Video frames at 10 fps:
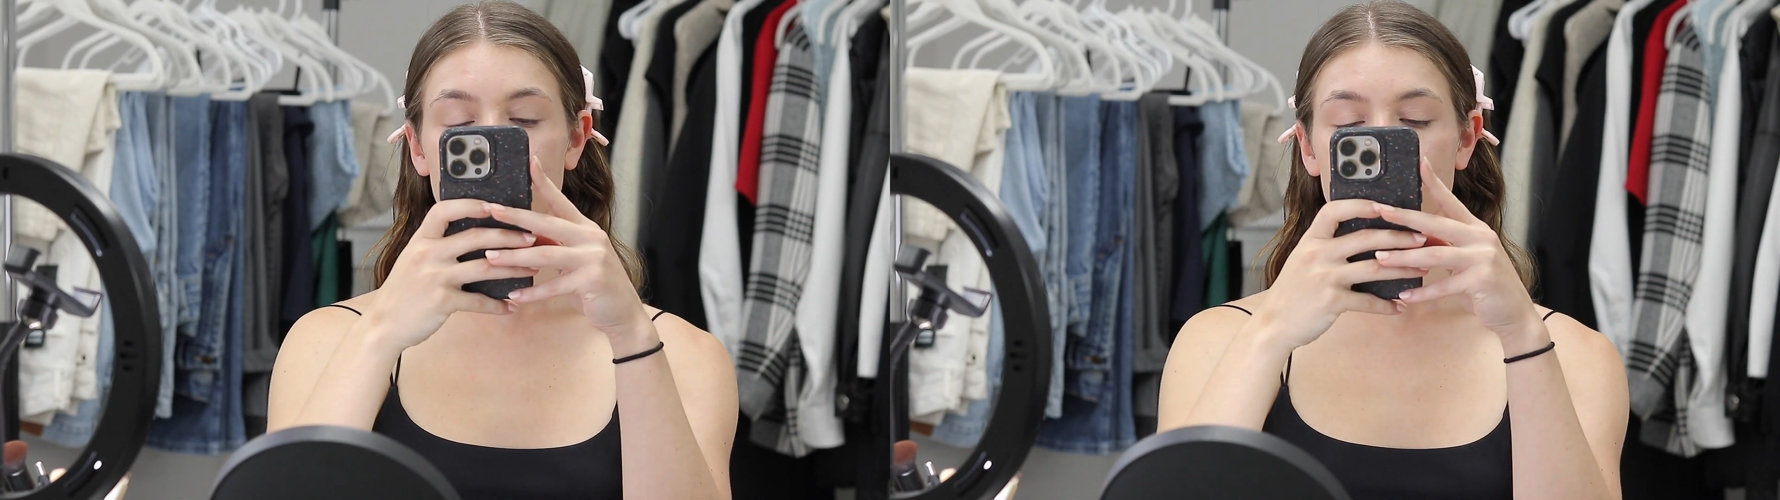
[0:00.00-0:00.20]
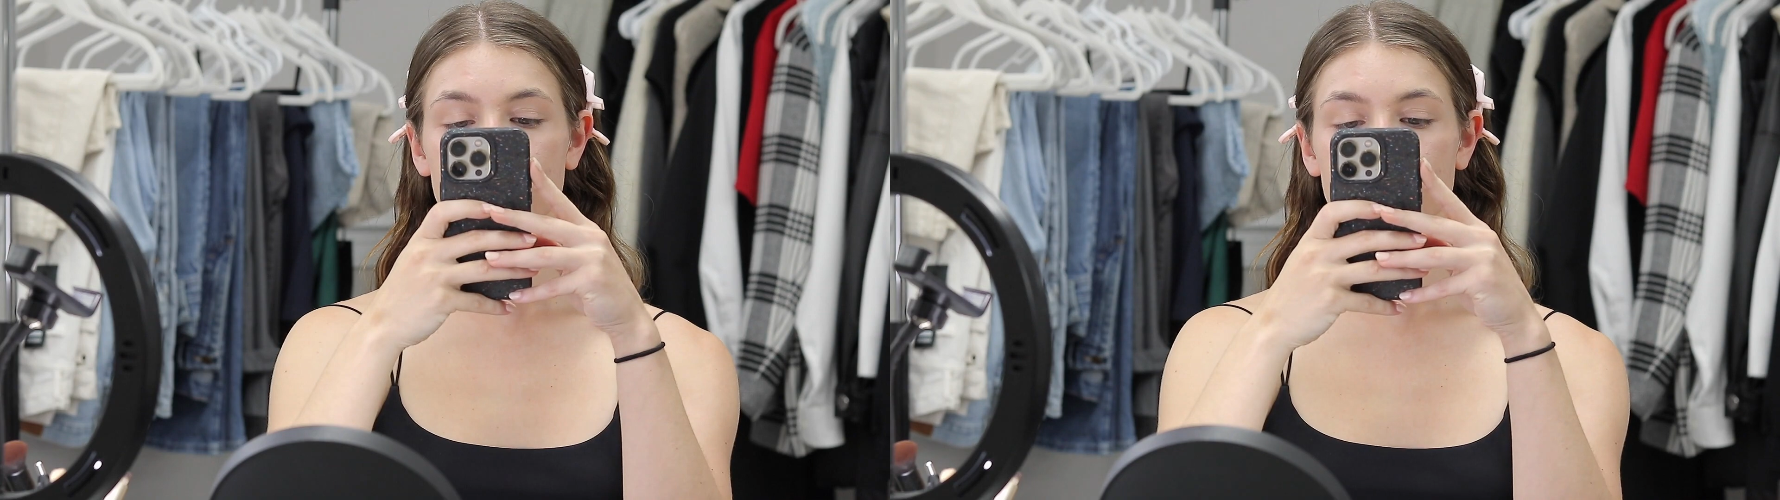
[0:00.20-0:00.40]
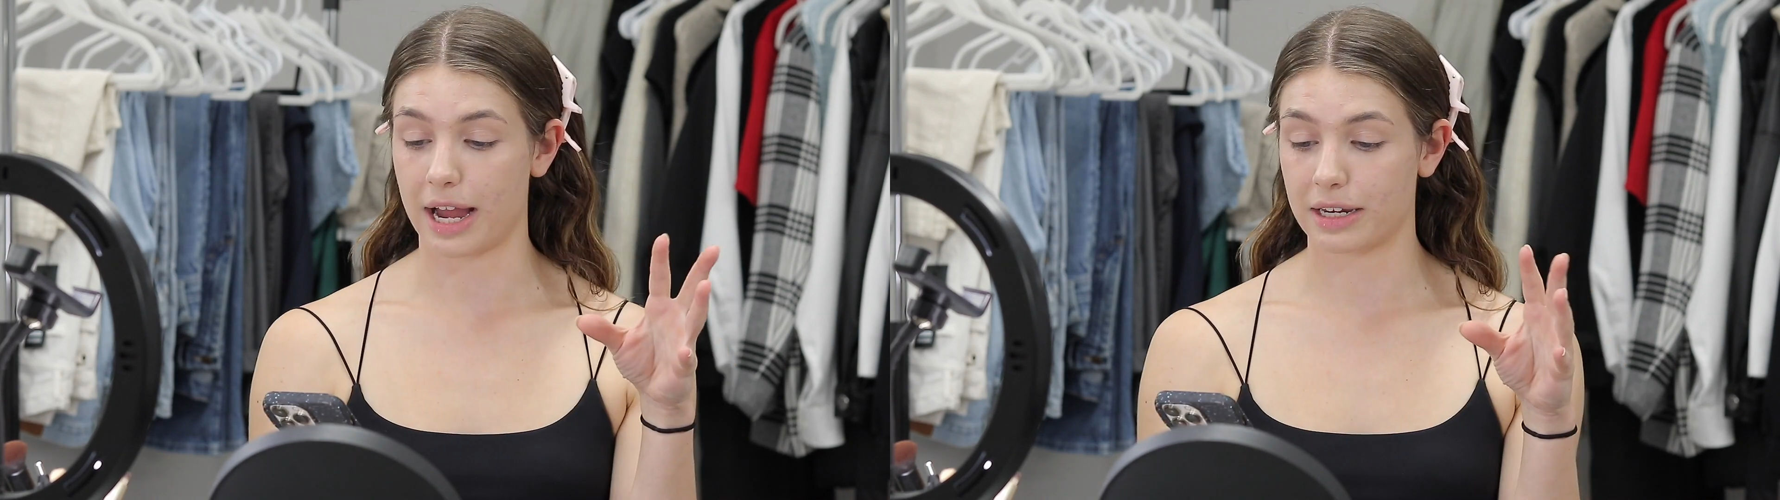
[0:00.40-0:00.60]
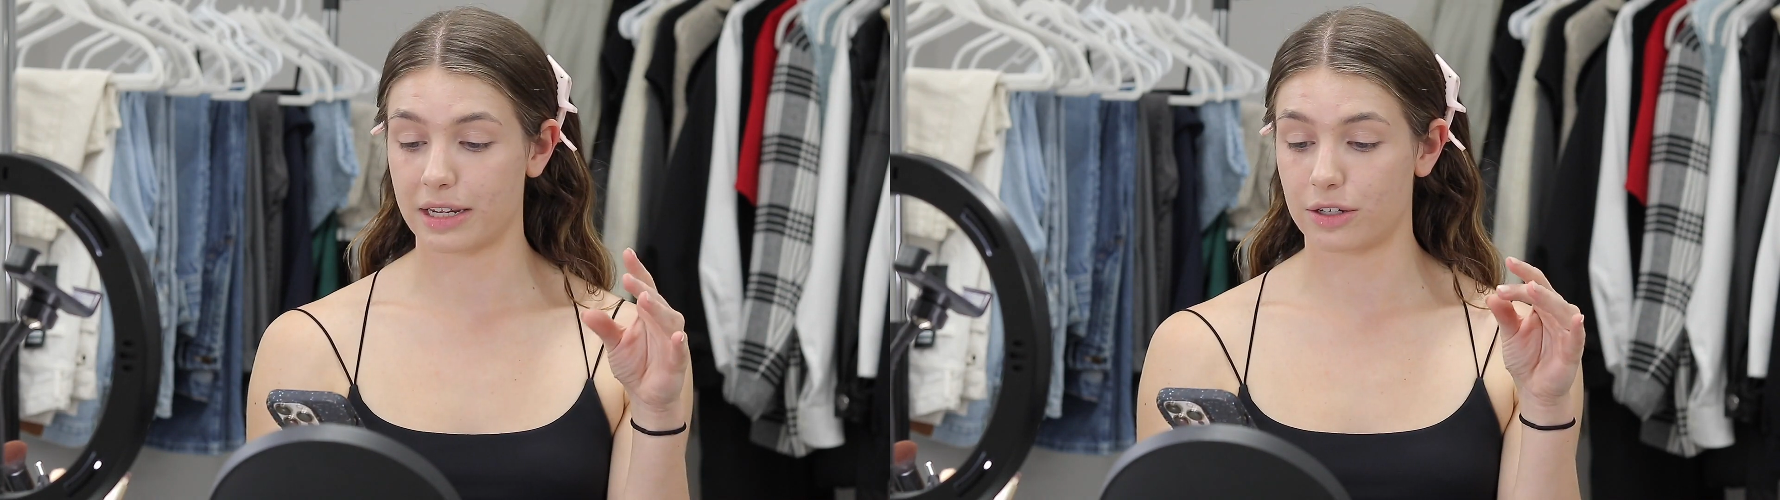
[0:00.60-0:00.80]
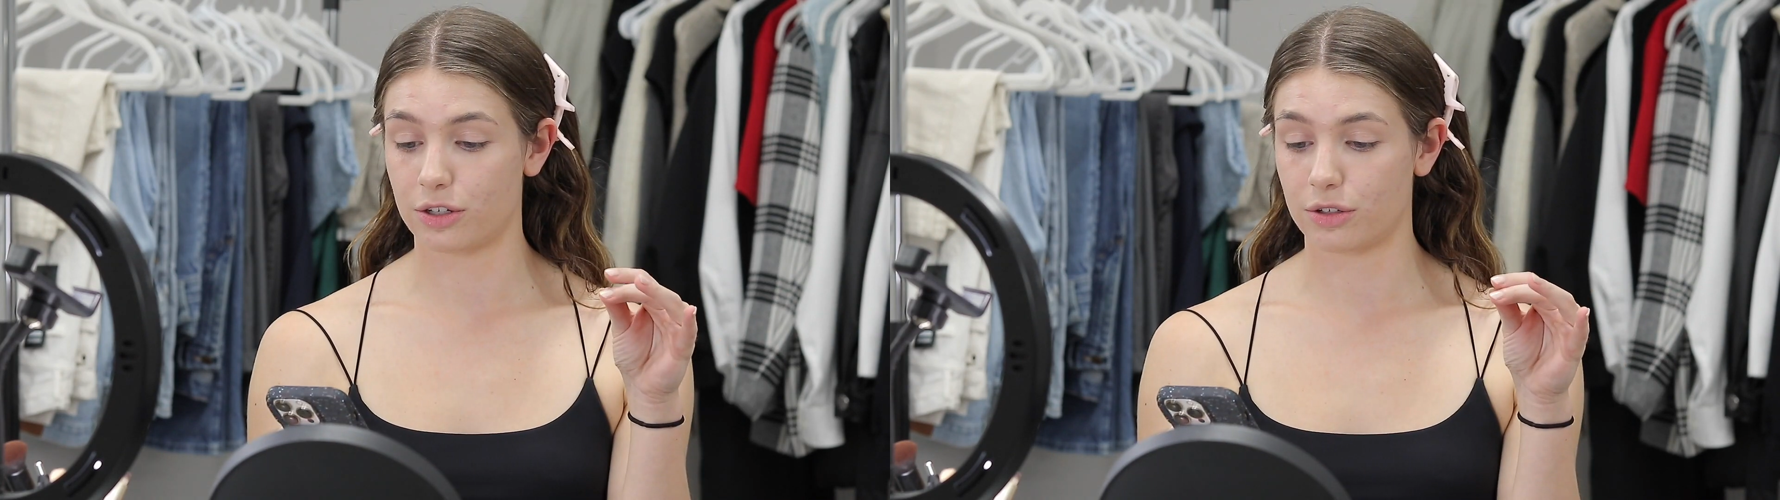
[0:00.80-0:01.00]
Okay, I
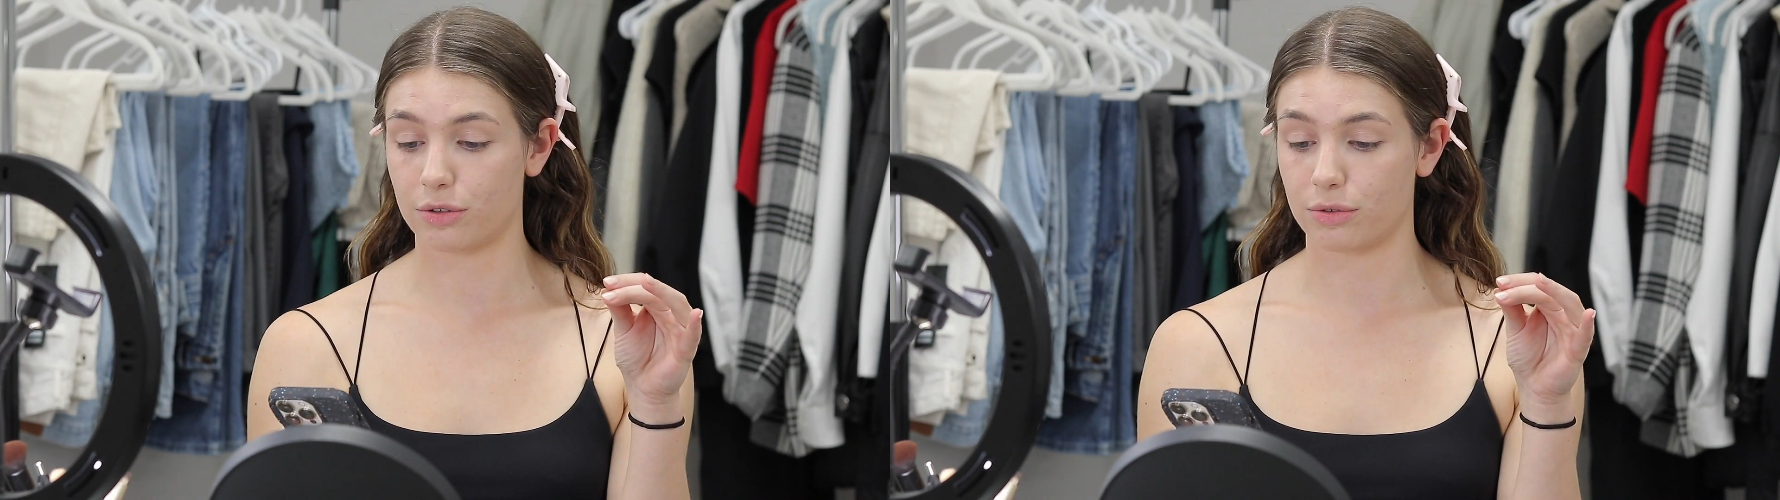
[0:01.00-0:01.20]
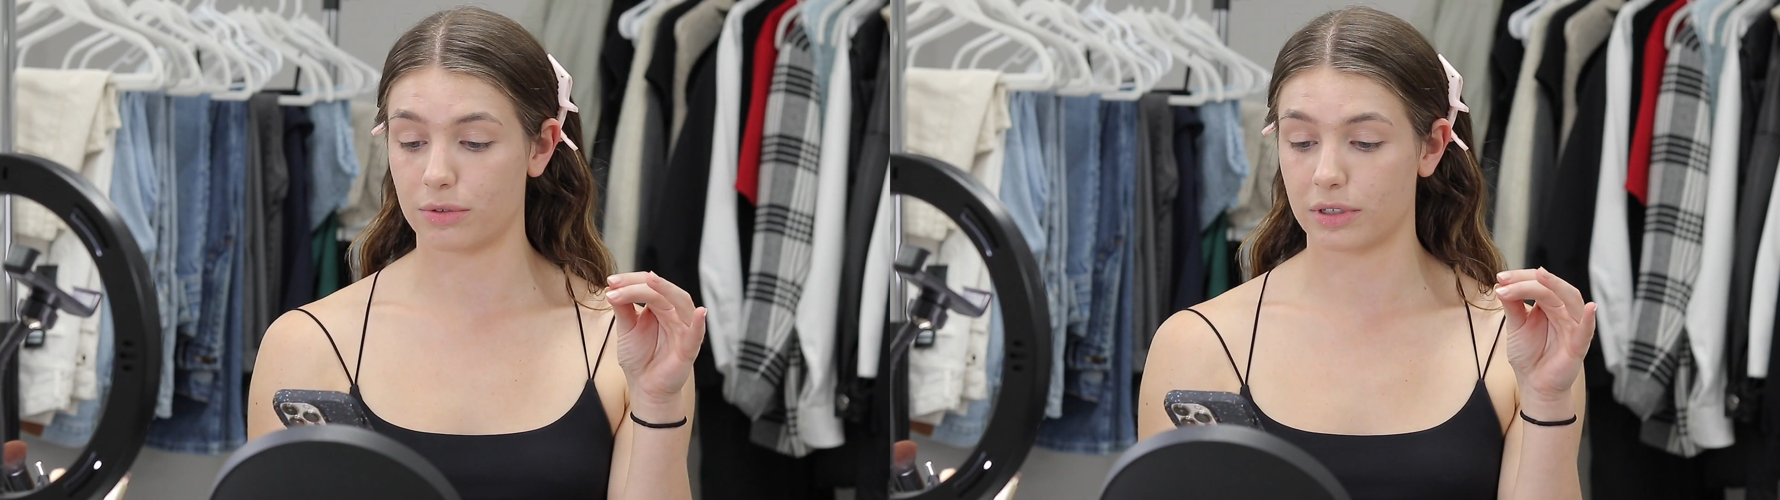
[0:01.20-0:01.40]
need to